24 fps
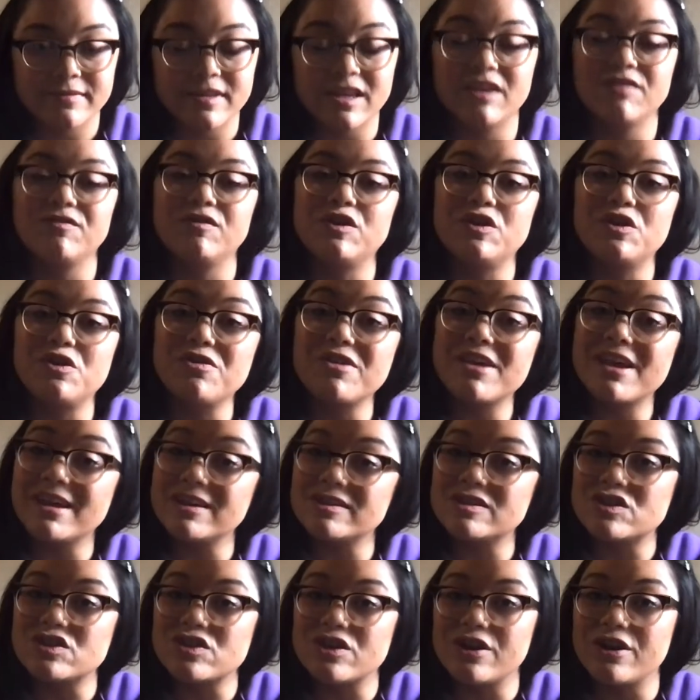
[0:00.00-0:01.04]
If you know the
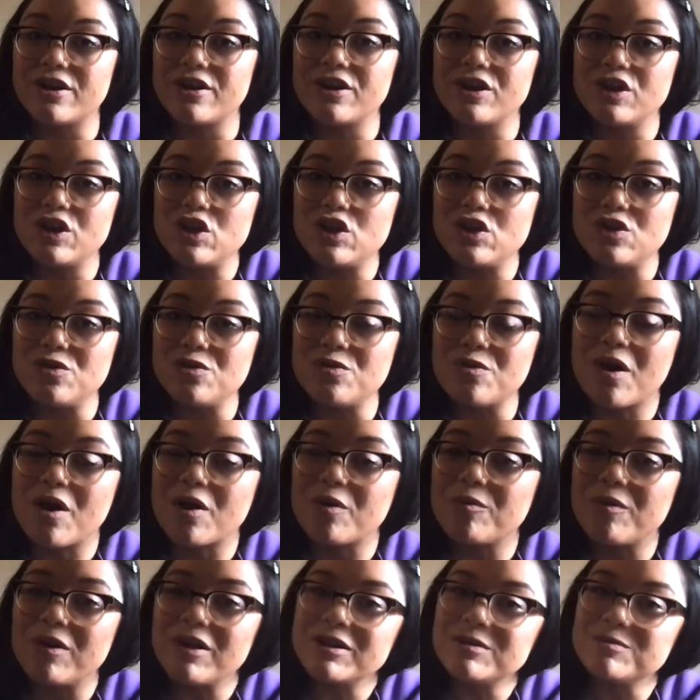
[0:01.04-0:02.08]
answer, you are
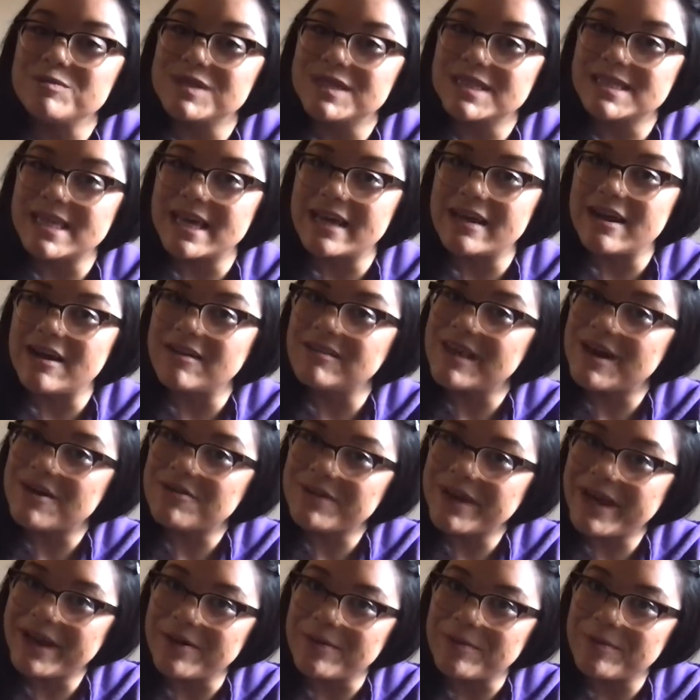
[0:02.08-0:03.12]
welcome to say it out loud
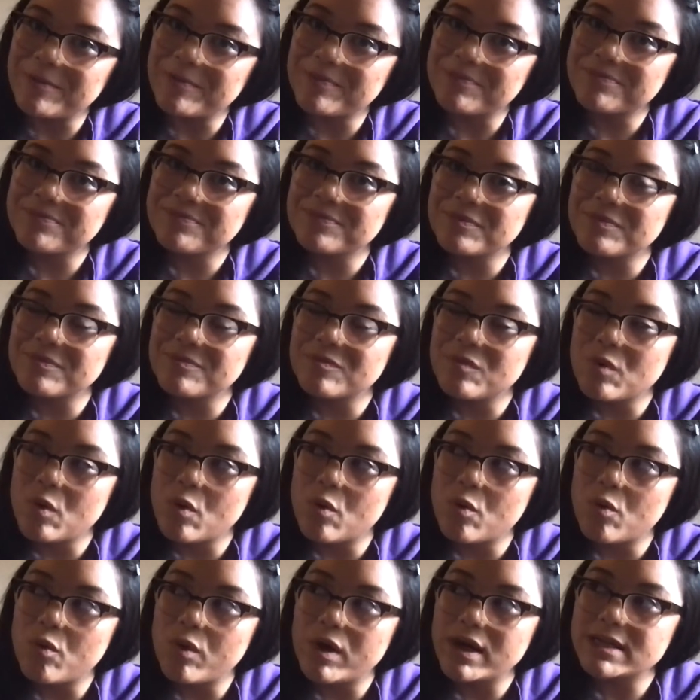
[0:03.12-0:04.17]
now.
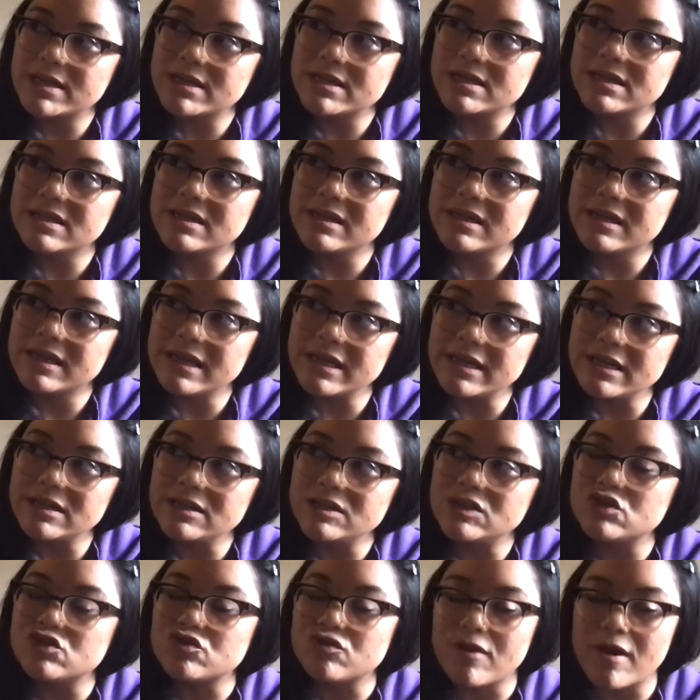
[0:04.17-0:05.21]
What
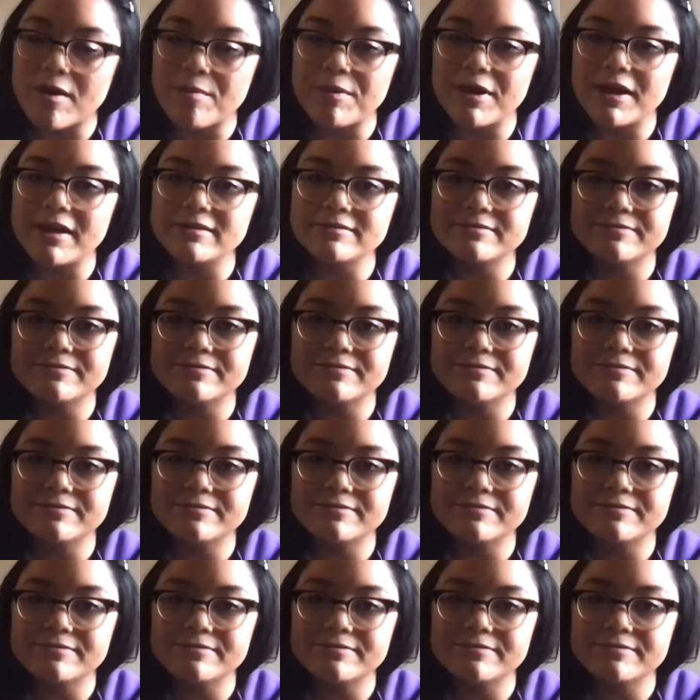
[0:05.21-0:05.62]
is drama?